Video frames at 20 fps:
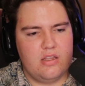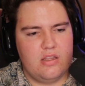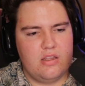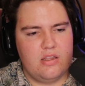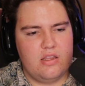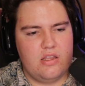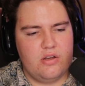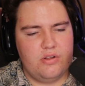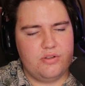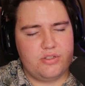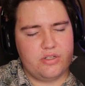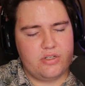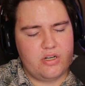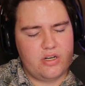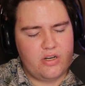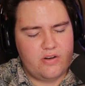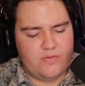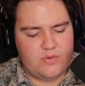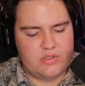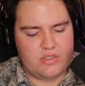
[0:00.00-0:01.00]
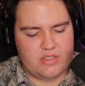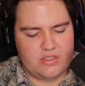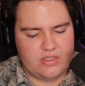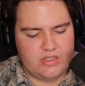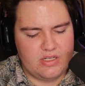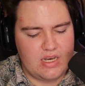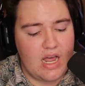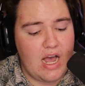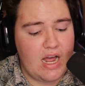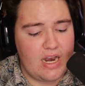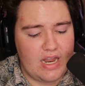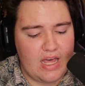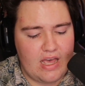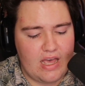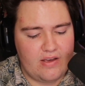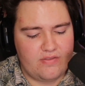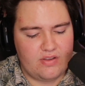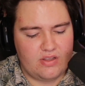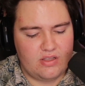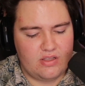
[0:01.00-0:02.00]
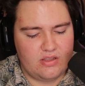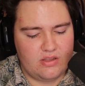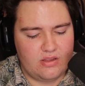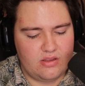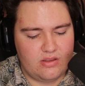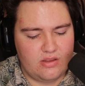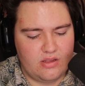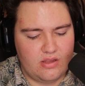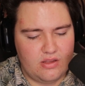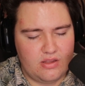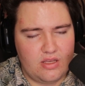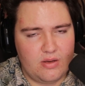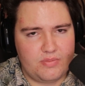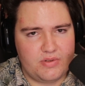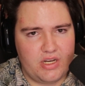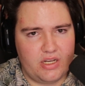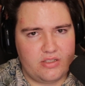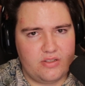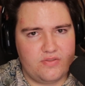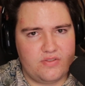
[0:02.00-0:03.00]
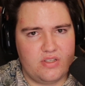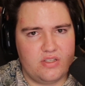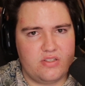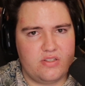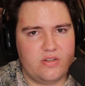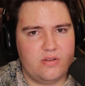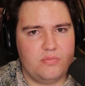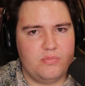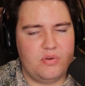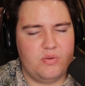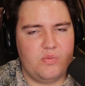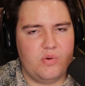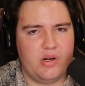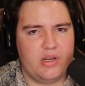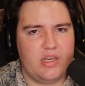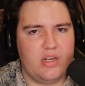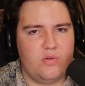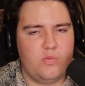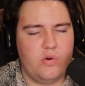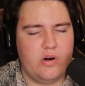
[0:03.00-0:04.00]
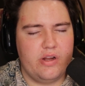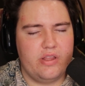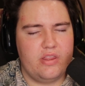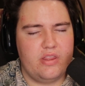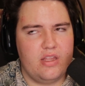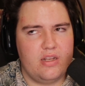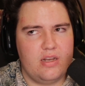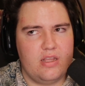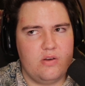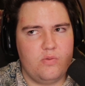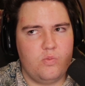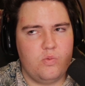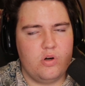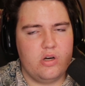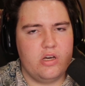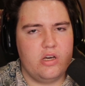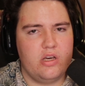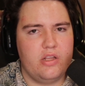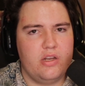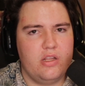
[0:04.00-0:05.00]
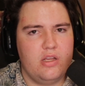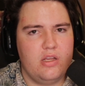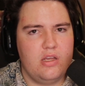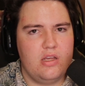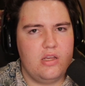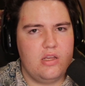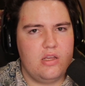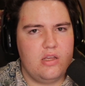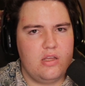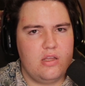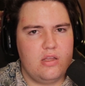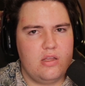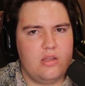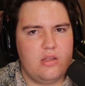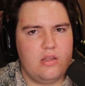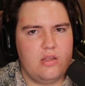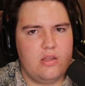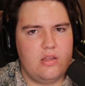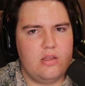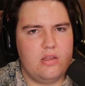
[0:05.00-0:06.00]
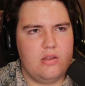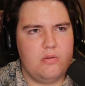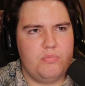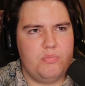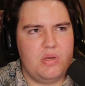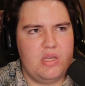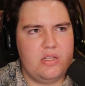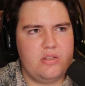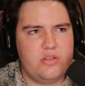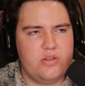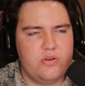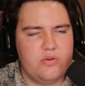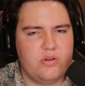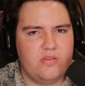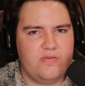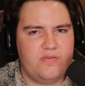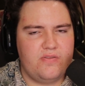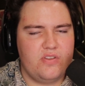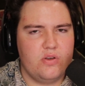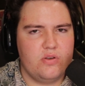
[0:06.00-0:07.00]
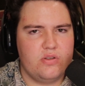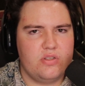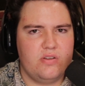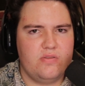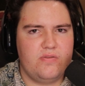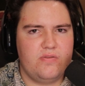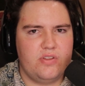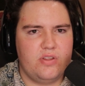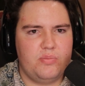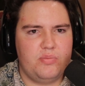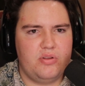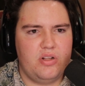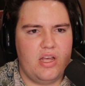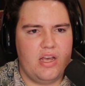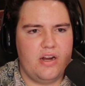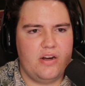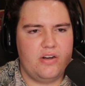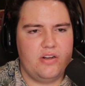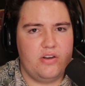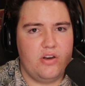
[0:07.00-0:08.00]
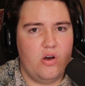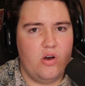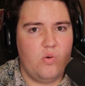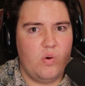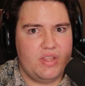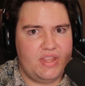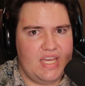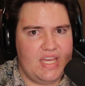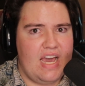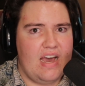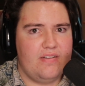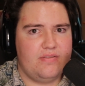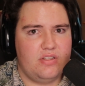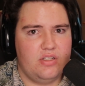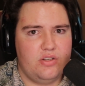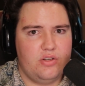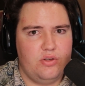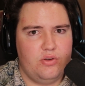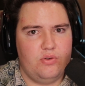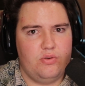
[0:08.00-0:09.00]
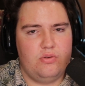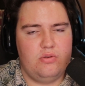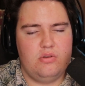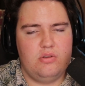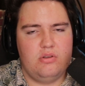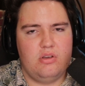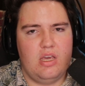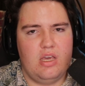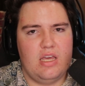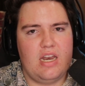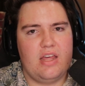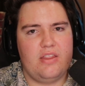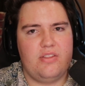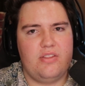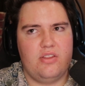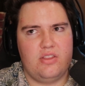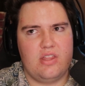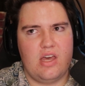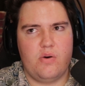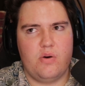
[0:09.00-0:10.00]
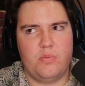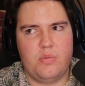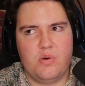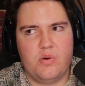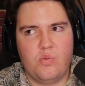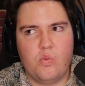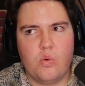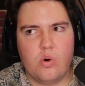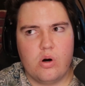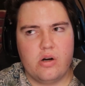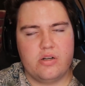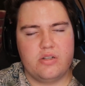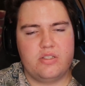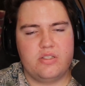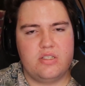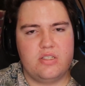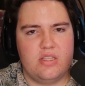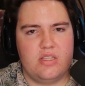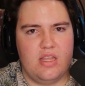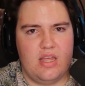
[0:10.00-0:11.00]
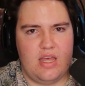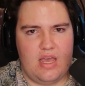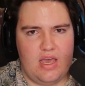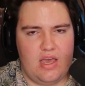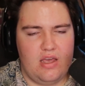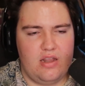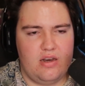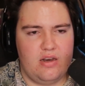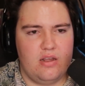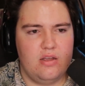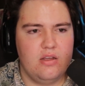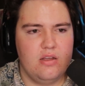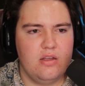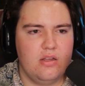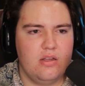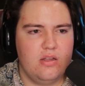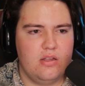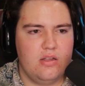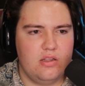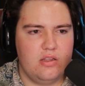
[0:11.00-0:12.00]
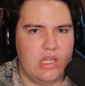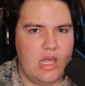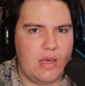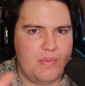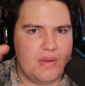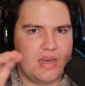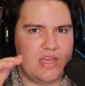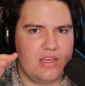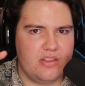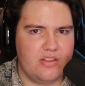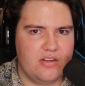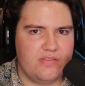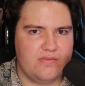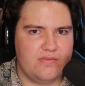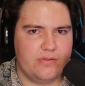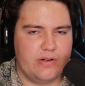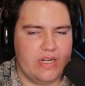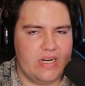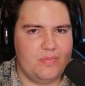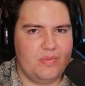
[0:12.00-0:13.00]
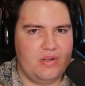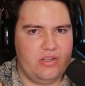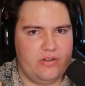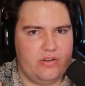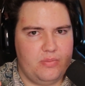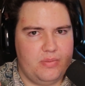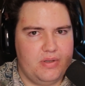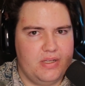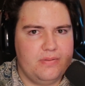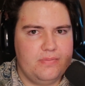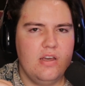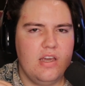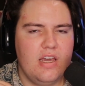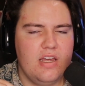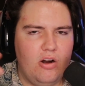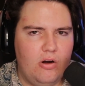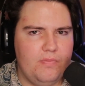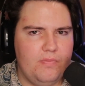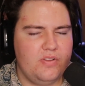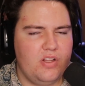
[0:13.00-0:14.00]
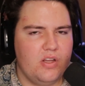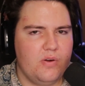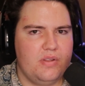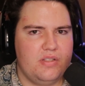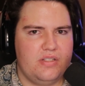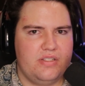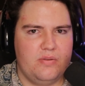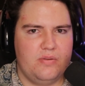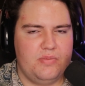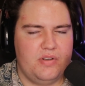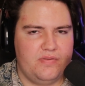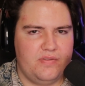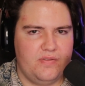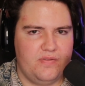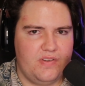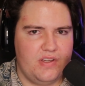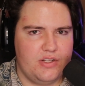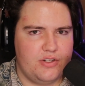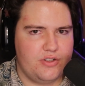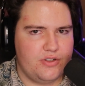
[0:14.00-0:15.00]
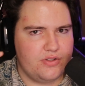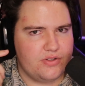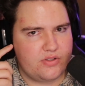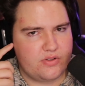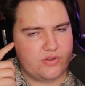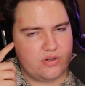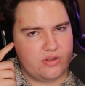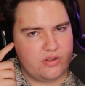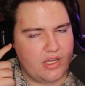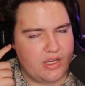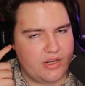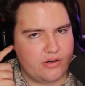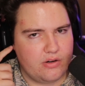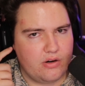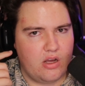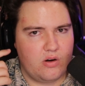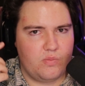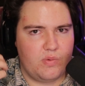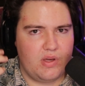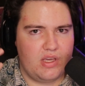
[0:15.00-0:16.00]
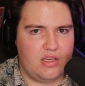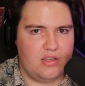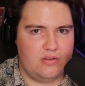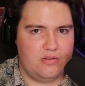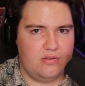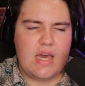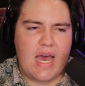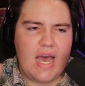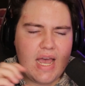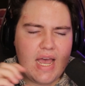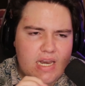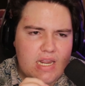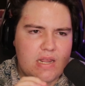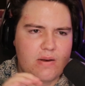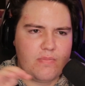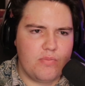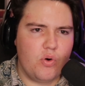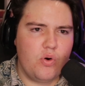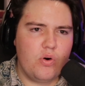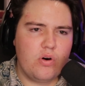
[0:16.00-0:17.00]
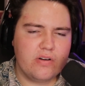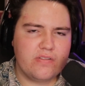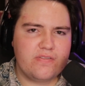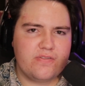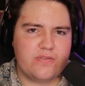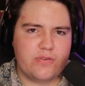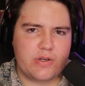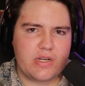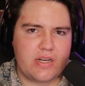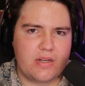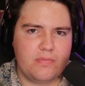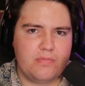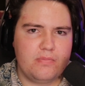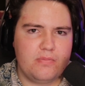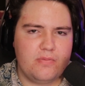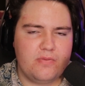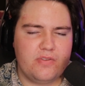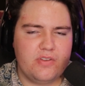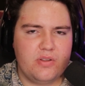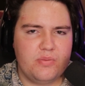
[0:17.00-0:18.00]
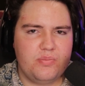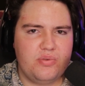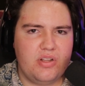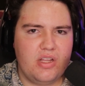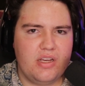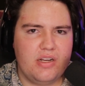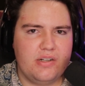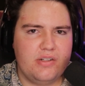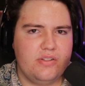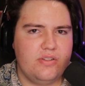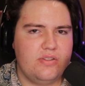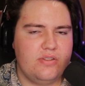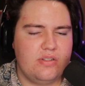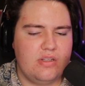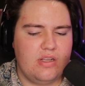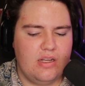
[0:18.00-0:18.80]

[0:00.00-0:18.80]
The alternative was not having the objective system, but we're kind of worried that it would be too confusing for the player to know what they have to do, and I think that would be worse than limiting their freedom a little bit. And hopefully with some different features sort of later on, we can add in more freedom for the players.